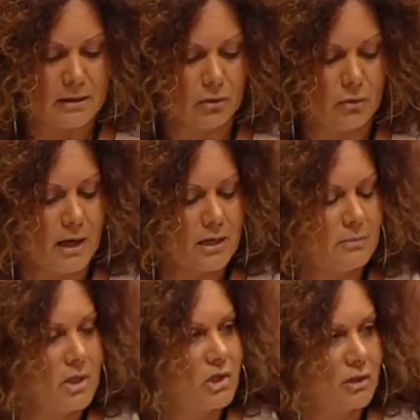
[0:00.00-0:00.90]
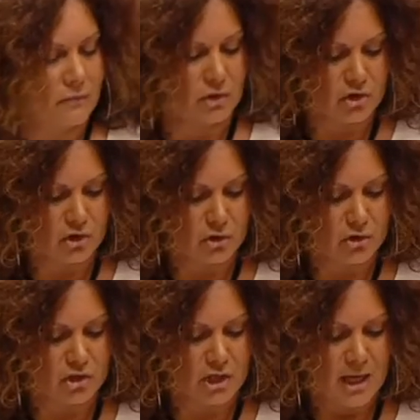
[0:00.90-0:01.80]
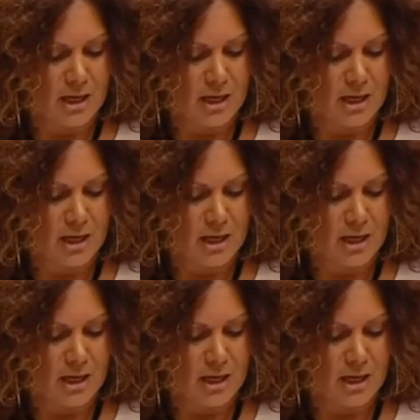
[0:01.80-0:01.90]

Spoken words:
of the greater mission of the Church,